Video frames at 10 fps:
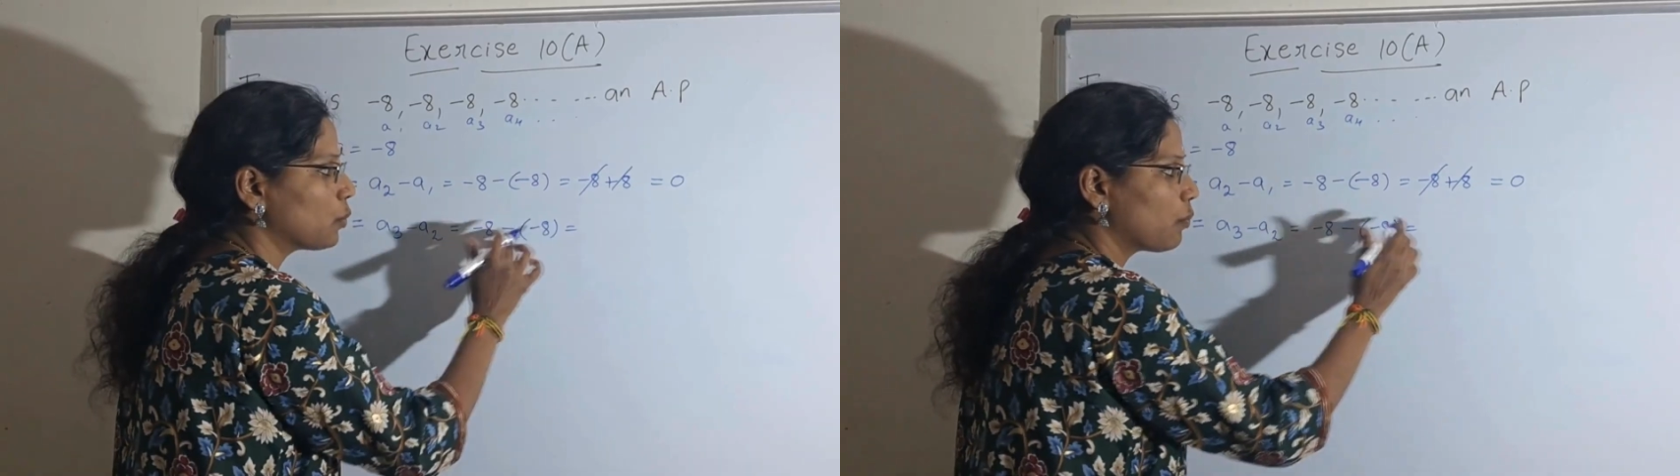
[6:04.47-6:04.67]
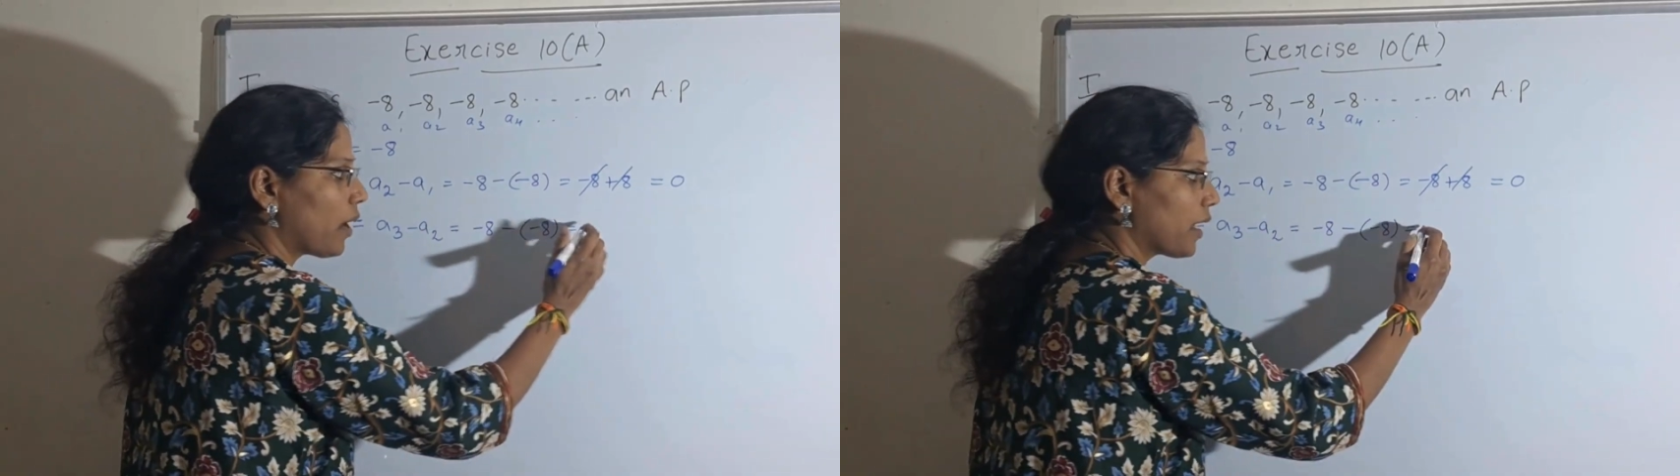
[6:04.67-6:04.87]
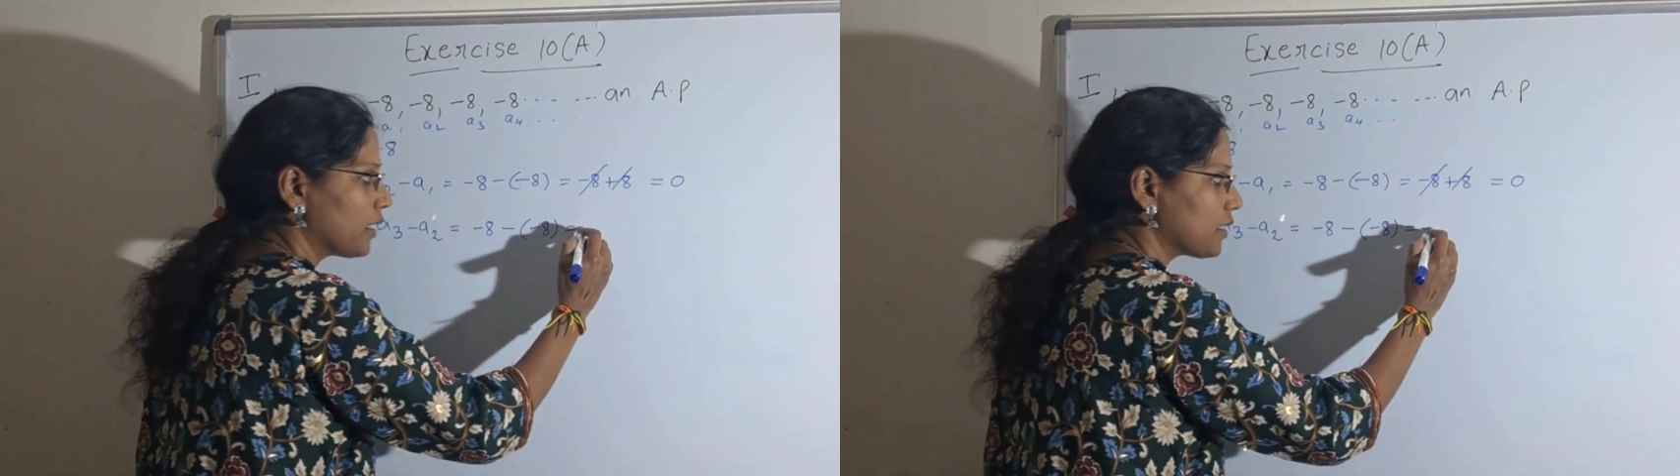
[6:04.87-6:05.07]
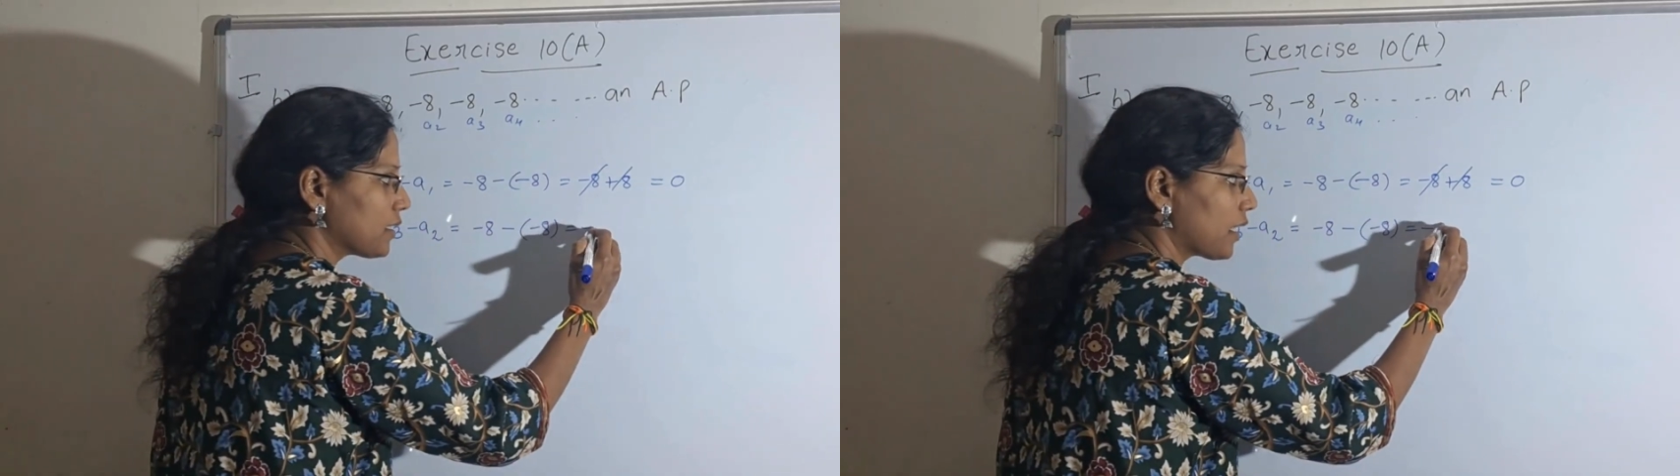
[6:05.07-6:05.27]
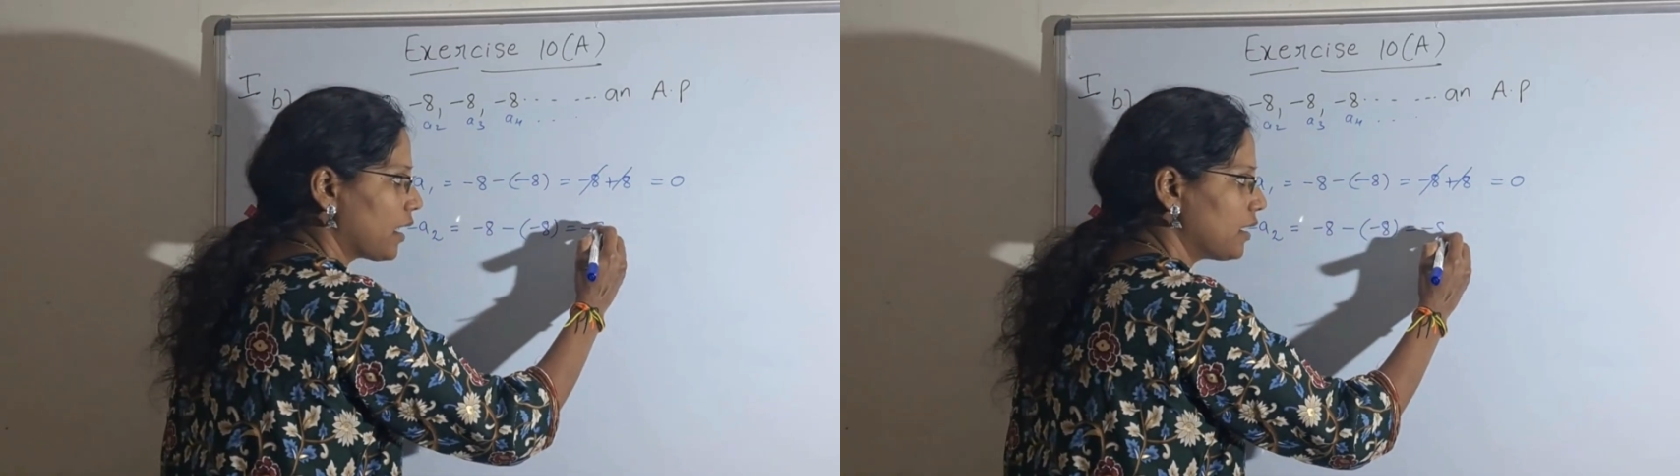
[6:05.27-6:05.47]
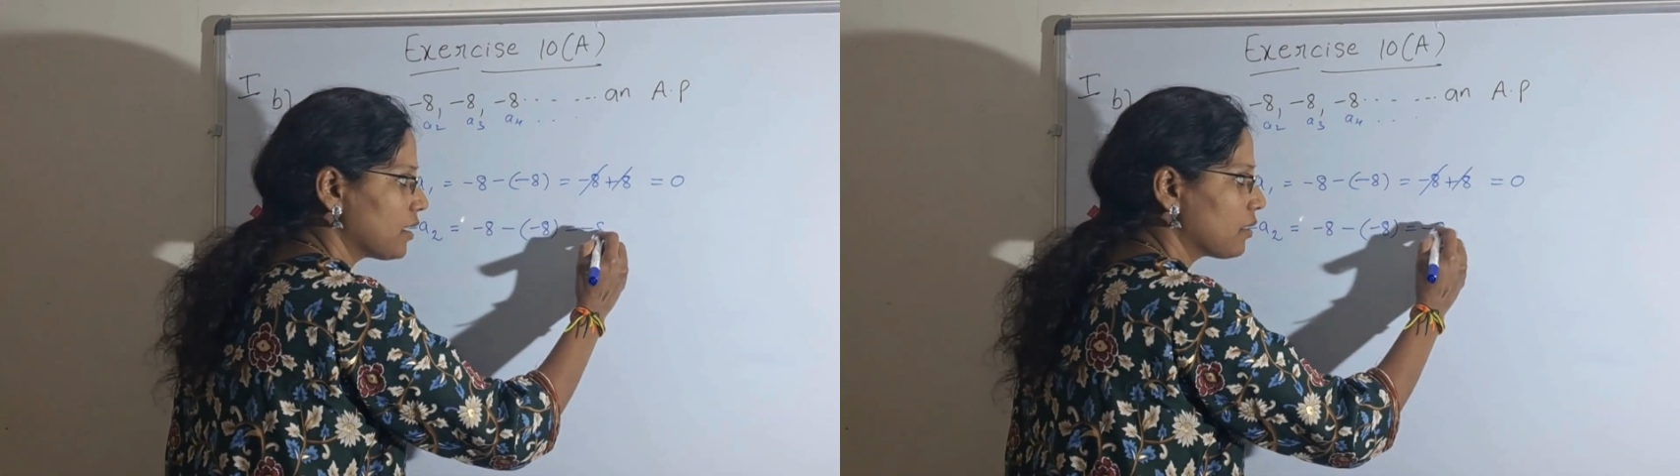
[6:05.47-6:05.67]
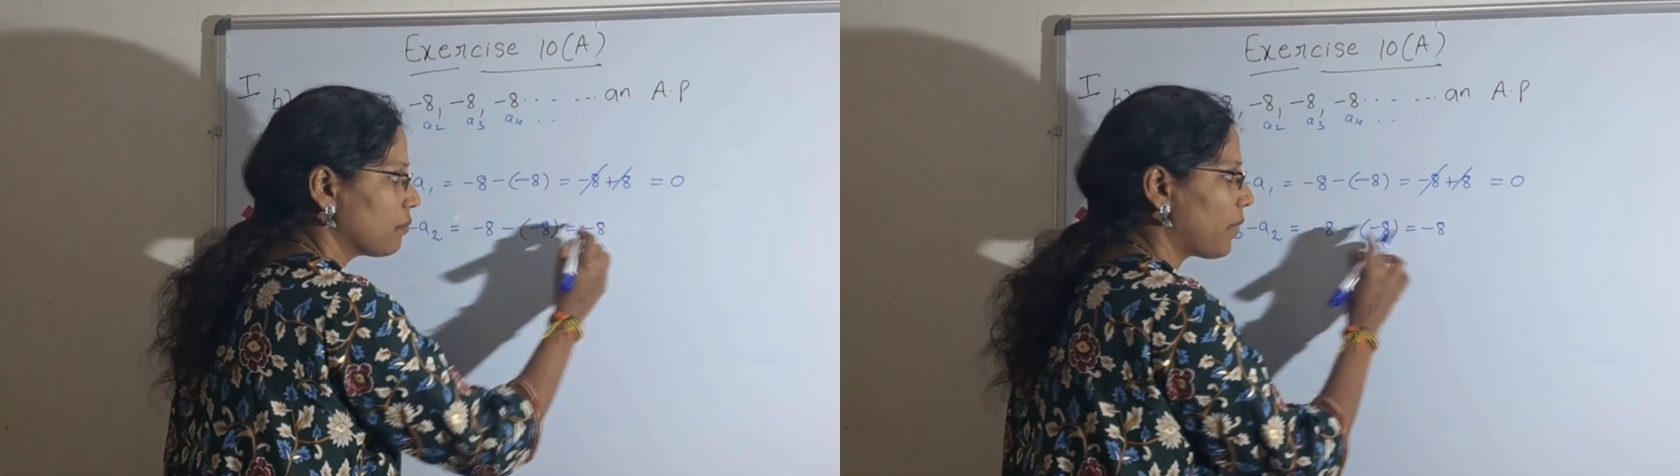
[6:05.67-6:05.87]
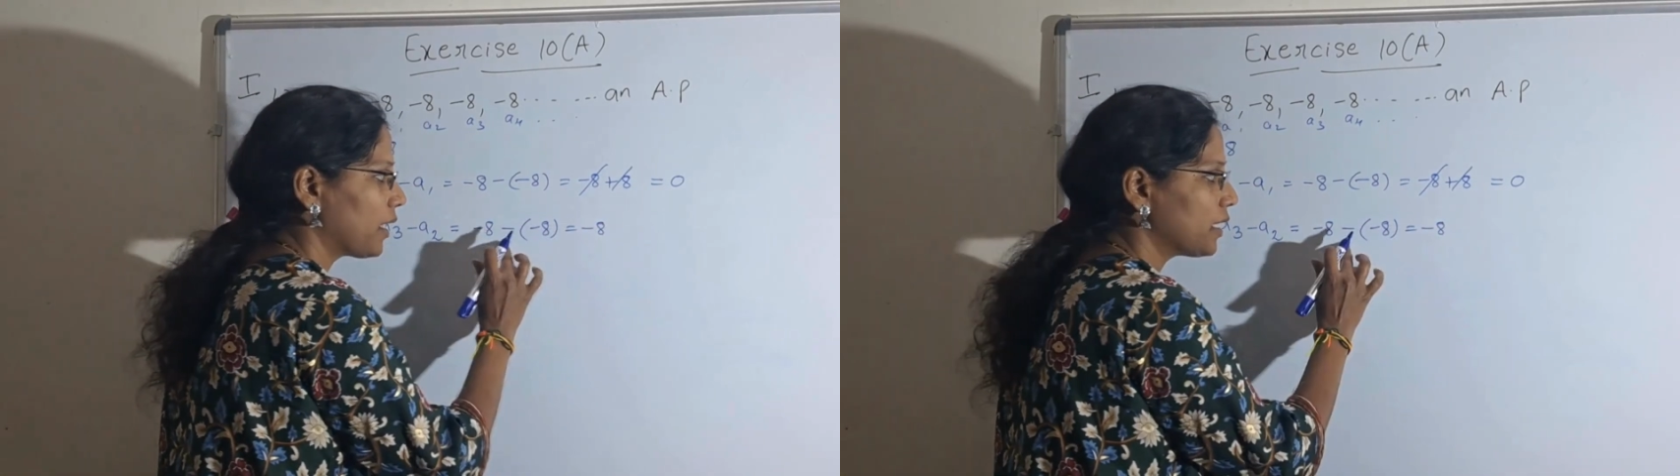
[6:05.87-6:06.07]
to minus 8,
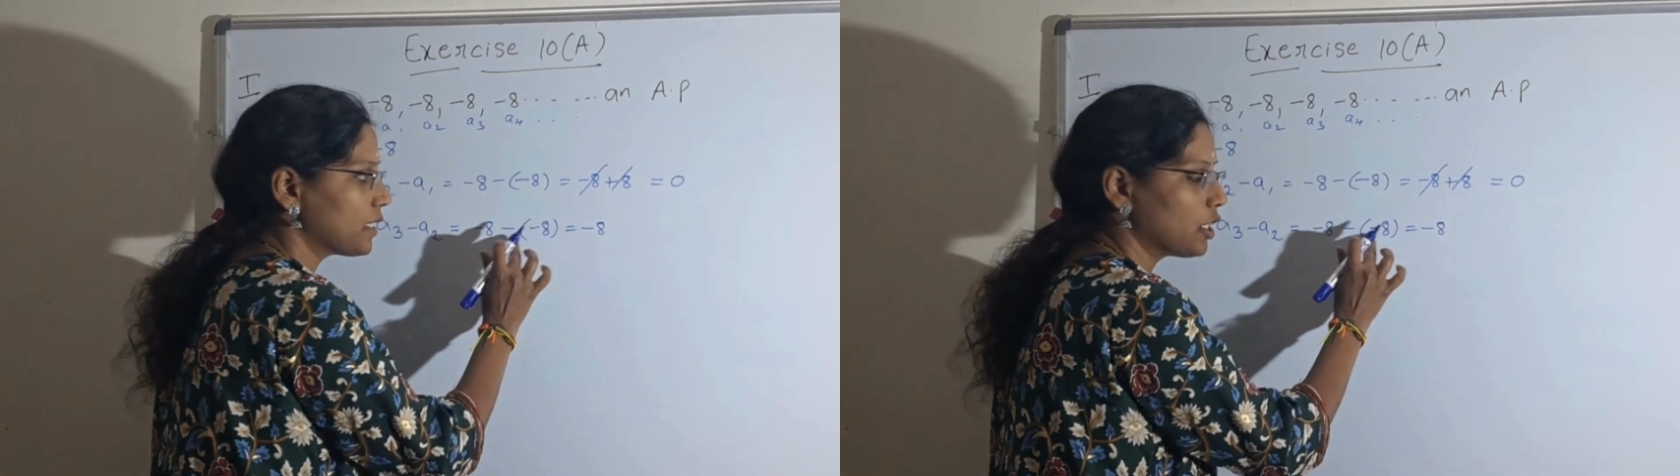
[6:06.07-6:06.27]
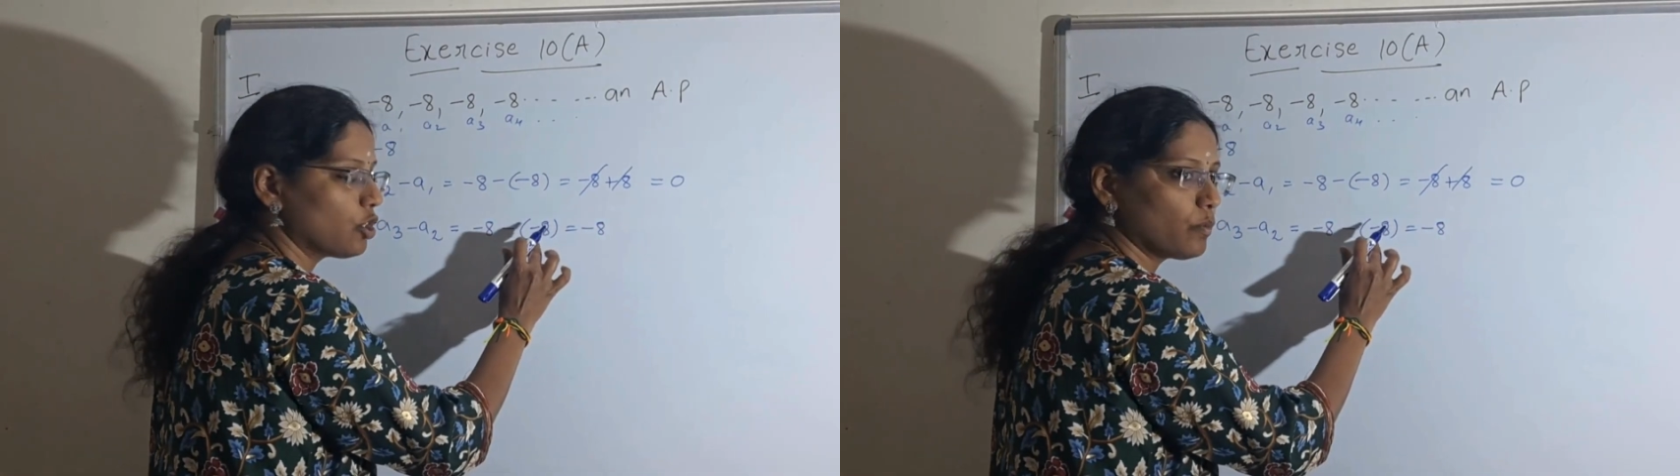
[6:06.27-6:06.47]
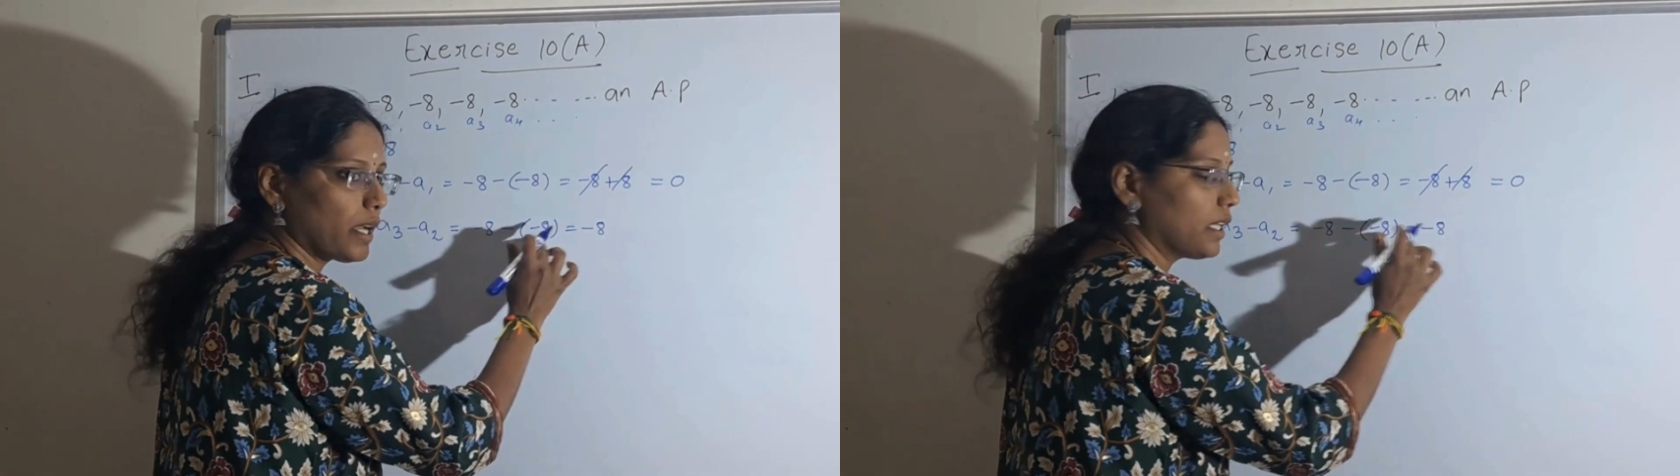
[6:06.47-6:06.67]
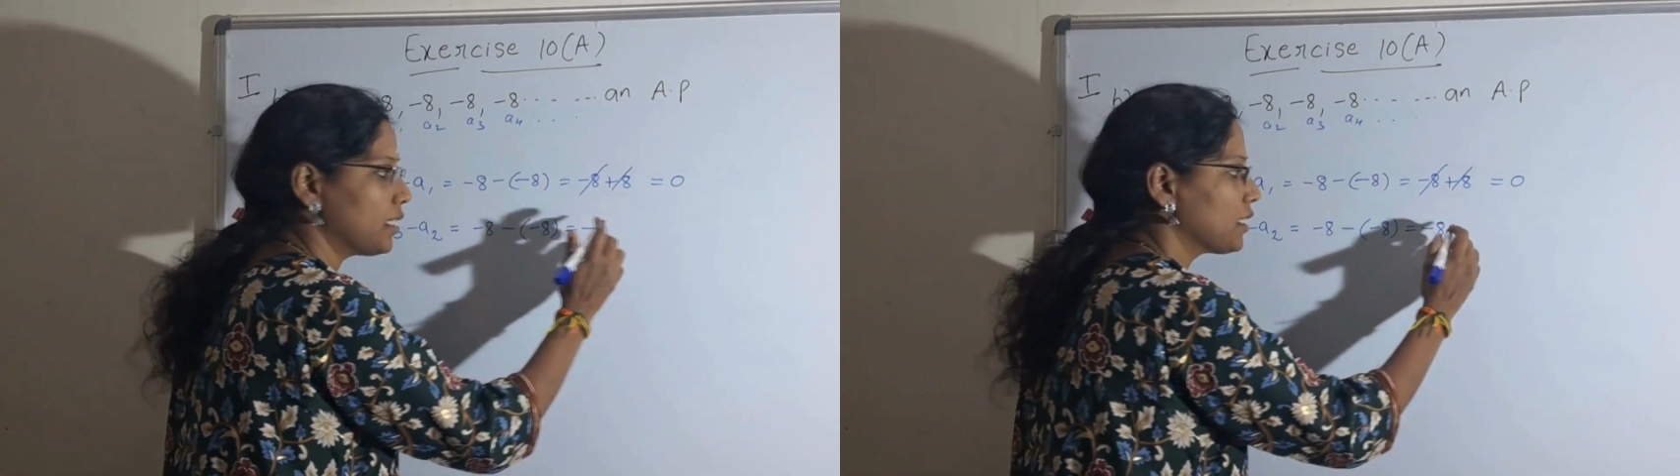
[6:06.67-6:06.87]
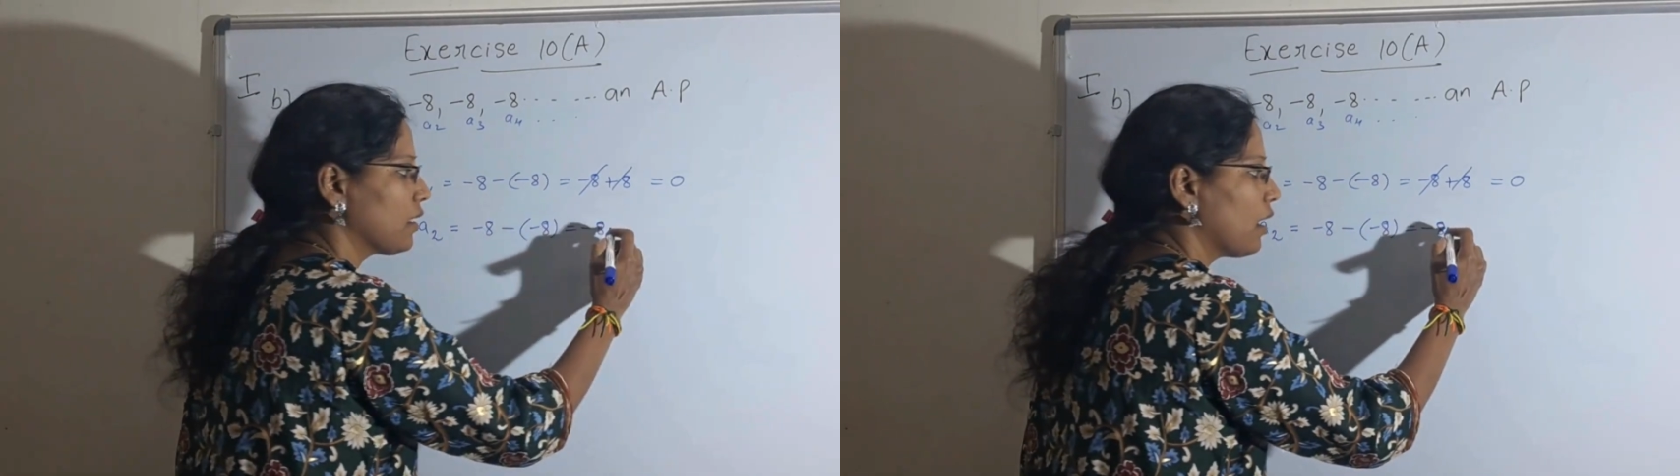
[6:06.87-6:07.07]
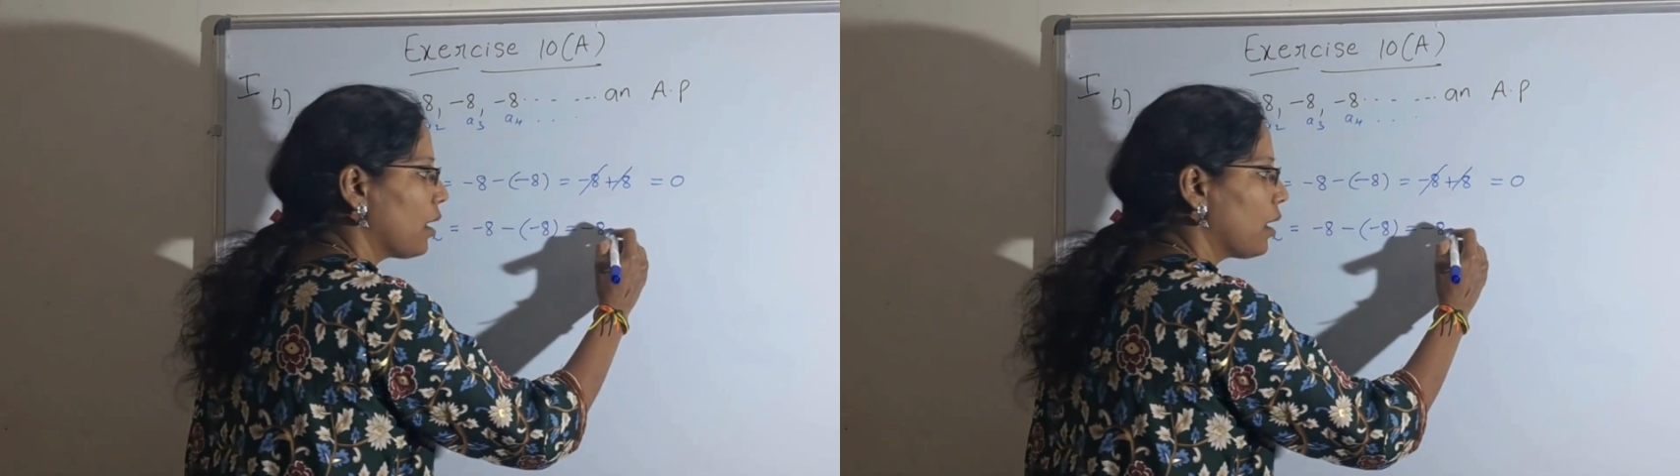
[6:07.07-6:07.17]
minus into minus